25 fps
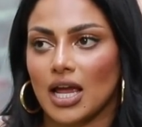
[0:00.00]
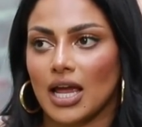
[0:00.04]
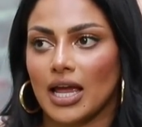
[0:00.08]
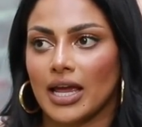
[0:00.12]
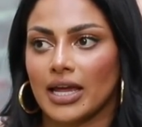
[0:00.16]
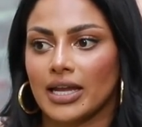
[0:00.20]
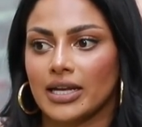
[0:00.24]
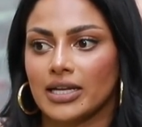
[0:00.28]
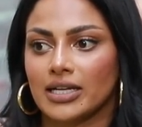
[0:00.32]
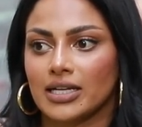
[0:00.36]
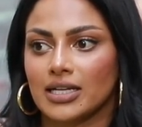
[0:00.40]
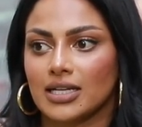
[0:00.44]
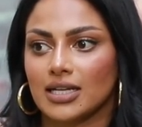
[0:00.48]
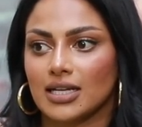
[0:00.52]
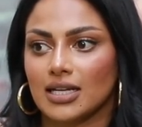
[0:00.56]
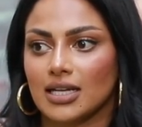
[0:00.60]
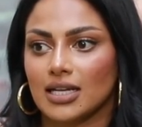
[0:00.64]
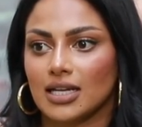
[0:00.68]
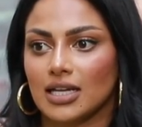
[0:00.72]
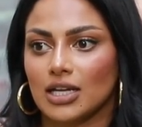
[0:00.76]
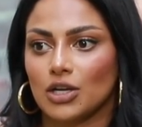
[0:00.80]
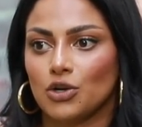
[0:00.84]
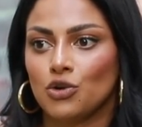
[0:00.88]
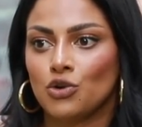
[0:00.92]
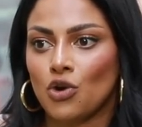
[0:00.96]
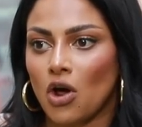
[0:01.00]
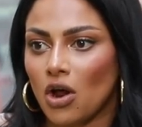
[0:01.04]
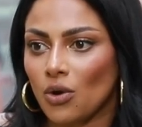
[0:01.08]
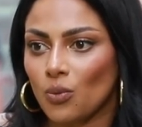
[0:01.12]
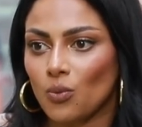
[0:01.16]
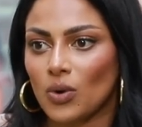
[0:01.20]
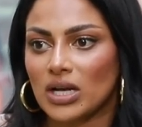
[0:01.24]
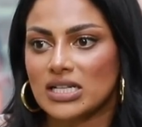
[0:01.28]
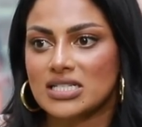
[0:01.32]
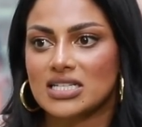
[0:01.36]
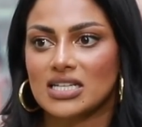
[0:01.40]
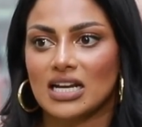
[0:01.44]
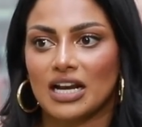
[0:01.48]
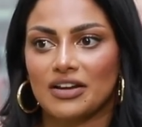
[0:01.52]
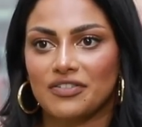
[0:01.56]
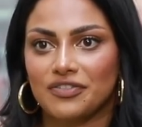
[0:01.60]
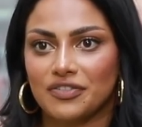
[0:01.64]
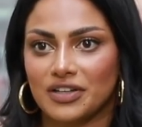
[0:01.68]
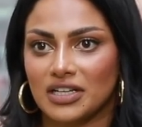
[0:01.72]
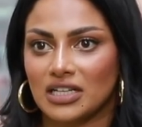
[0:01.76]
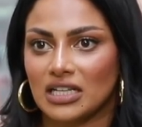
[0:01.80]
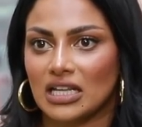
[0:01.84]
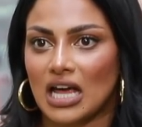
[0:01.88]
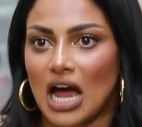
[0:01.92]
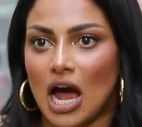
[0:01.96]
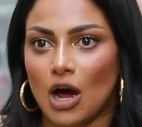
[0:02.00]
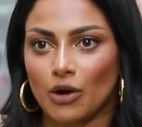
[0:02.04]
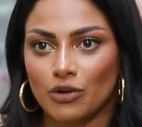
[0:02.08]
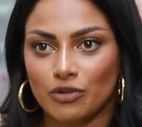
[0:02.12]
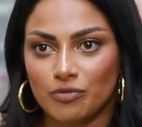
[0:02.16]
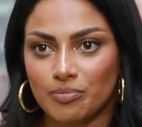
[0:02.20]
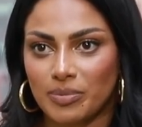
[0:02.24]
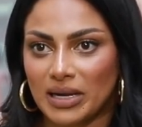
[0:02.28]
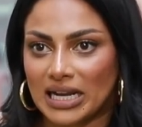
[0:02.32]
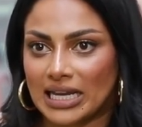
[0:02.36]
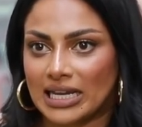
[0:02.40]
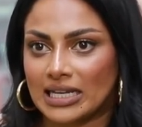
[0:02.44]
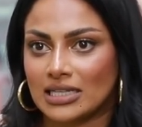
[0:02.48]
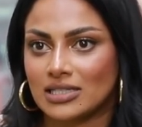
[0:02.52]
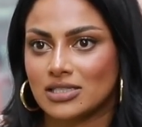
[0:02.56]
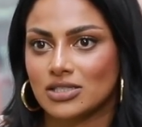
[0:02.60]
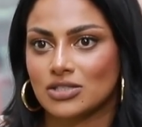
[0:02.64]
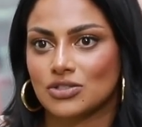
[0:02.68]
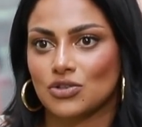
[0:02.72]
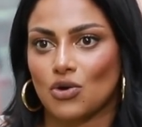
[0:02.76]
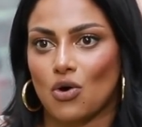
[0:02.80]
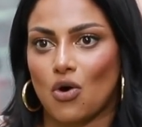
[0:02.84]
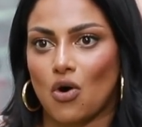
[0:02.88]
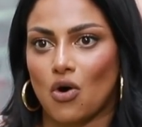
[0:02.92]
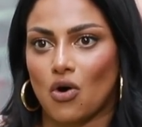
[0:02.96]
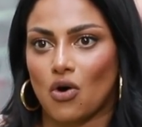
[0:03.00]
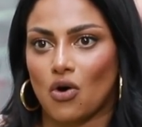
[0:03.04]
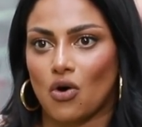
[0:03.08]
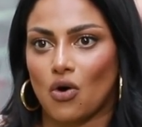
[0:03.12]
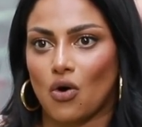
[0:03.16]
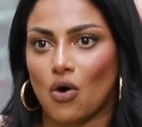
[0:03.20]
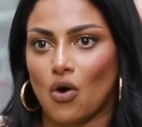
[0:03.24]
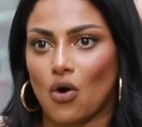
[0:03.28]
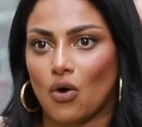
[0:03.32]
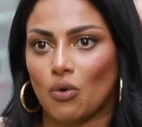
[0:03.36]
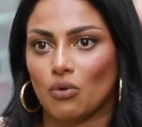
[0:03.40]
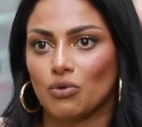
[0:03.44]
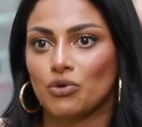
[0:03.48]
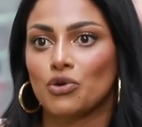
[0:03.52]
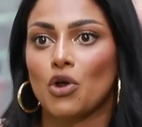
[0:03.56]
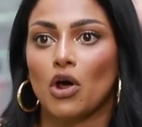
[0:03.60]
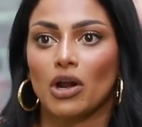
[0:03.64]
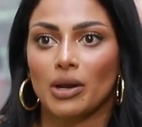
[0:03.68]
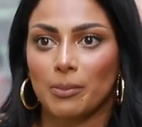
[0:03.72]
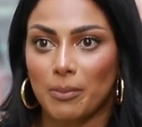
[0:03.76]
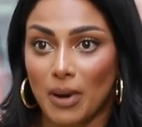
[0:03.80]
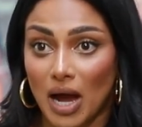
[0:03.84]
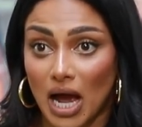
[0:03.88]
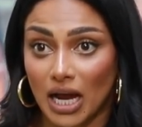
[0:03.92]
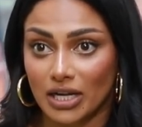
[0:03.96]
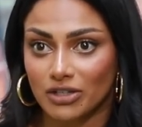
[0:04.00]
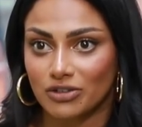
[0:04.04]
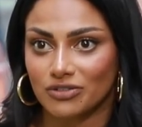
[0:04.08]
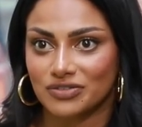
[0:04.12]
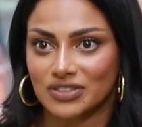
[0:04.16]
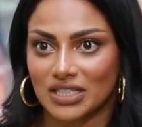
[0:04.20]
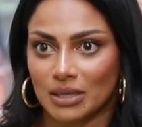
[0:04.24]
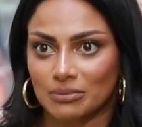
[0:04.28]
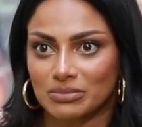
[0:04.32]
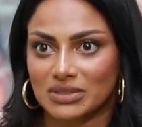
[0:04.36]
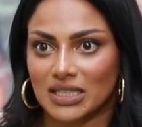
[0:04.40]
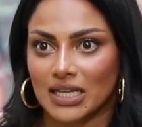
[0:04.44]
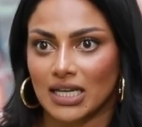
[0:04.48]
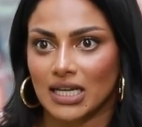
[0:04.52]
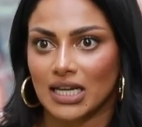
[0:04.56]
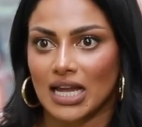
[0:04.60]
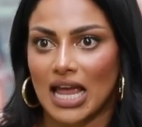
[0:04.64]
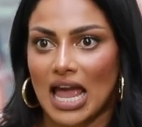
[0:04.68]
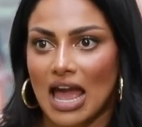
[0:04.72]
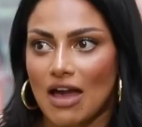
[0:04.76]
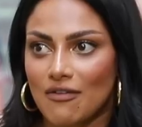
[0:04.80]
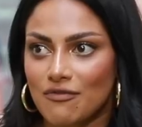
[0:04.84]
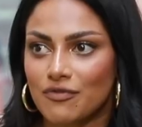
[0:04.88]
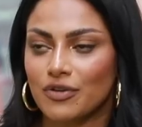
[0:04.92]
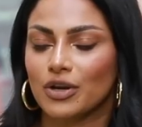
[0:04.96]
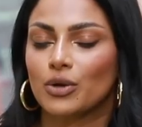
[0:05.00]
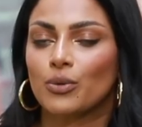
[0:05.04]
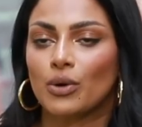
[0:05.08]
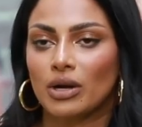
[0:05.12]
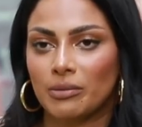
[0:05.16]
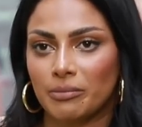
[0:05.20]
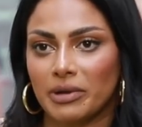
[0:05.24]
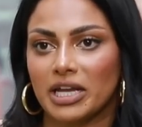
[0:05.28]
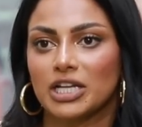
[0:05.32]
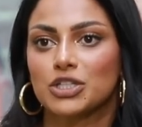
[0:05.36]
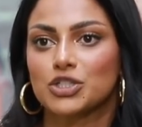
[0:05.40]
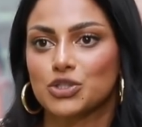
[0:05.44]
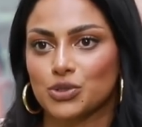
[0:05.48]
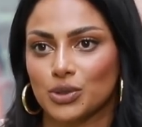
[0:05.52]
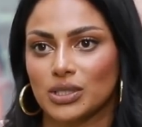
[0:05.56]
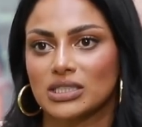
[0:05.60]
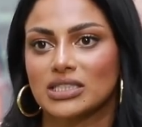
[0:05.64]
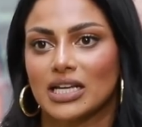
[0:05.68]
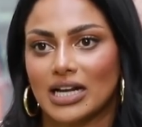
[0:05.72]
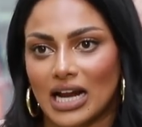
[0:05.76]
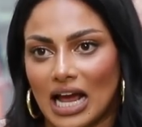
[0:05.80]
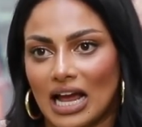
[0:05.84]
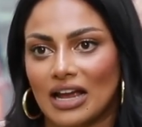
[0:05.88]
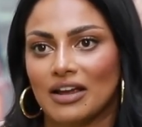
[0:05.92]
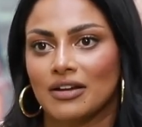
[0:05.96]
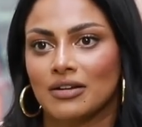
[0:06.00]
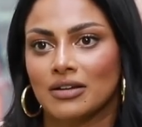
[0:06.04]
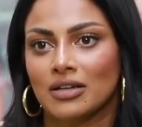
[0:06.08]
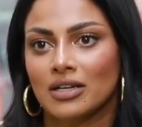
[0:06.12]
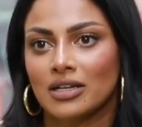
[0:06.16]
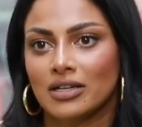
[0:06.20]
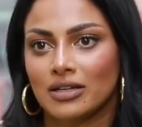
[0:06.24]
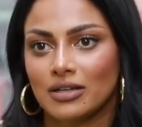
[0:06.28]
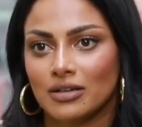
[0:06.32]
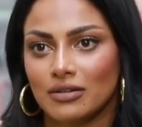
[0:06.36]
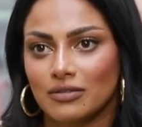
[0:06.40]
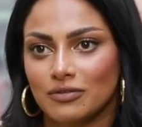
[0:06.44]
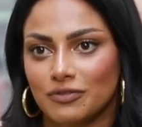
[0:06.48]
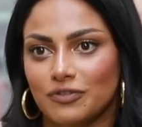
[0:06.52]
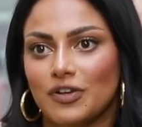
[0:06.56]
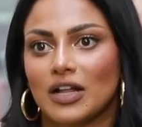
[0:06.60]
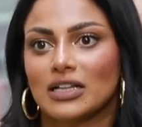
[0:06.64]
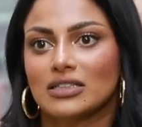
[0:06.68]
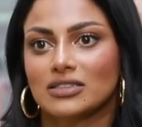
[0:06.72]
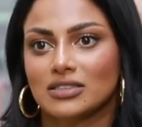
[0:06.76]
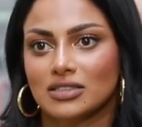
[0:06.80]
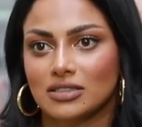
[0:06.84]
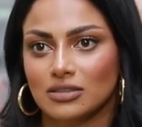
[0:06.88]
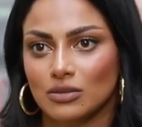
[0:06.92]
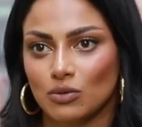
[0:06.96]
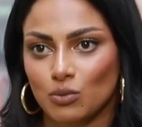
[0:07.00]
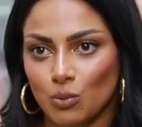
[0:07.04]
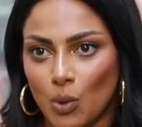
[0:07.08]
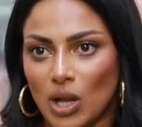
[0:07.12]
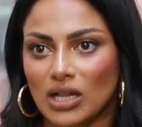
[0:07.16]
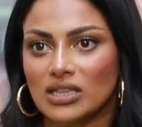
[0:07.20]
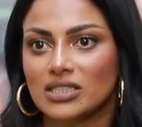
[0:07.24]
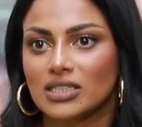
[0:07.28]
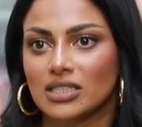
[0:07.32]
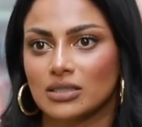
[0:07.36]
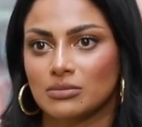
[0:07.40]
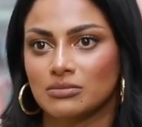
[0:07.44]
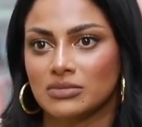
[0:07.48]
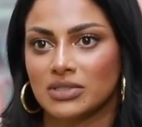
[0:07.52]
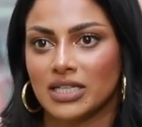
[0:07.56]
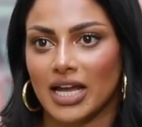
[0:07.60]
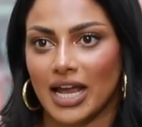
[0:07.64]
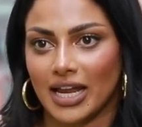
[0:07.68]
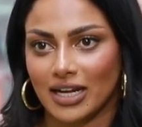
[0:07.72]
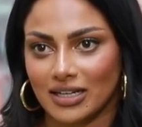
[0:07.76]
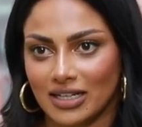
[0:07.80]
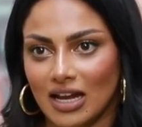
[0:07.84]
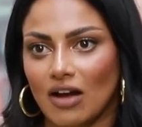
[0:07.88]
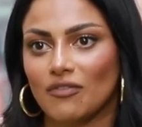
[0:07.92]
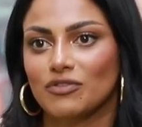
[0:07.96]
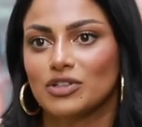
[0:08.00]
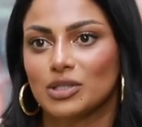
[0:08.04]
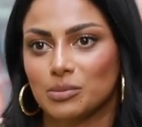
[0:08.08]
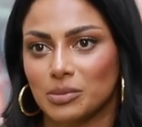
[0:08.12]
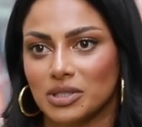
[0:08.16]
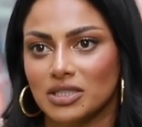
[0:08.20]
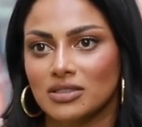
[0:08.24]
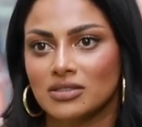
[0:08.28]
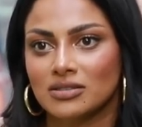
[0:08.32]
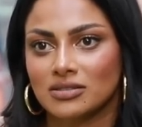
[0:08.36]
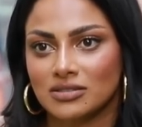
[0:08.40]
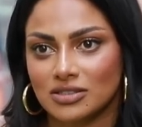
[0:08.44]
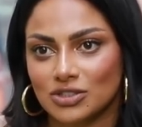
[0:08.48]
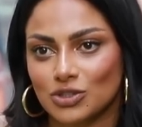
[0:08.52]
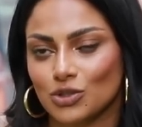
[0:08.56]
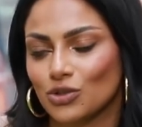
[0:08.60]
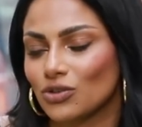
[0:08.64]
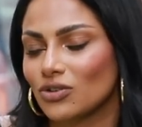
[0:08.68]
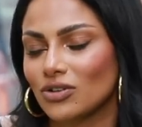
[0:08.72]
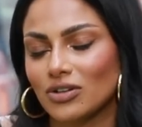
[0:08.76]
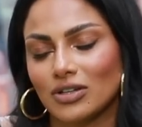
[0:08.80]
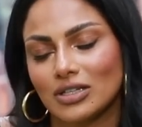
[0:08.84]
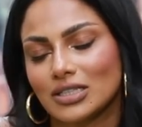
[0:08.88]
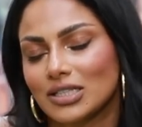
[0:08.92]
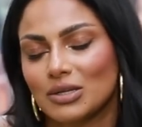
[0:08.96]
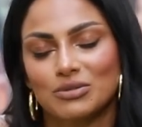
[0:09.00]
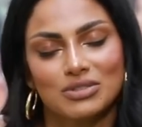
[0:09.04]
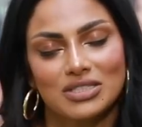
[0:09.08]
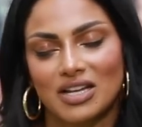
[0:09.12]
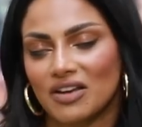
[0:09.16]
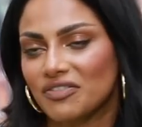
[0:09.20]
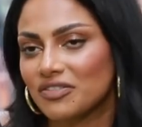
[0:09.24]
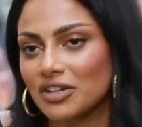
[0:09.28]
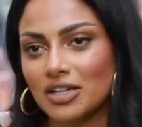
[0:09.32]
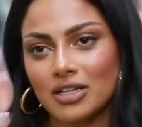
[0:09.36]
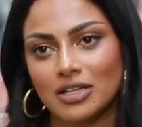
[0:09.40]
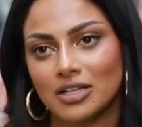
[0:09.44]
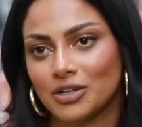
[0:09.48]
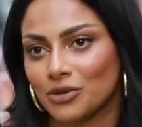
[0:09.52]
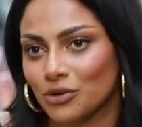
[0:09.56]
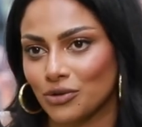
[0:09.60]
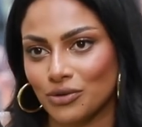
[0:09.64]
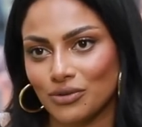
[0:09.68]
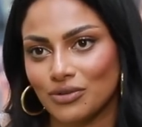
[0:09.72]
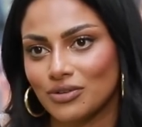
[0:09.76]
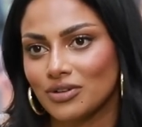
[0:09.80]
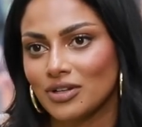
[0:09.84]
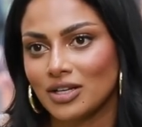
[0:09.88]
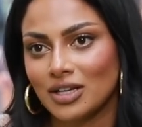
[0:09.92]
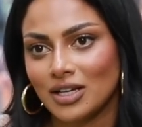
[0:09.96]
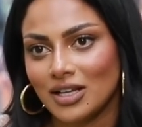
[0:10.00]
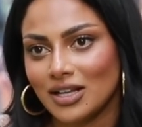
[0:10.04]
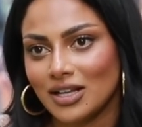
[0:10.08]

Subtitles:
And not once did I feel out of place or not a part of something. Everyone made sure that I felt welcomed and comfortable. So there was definitely no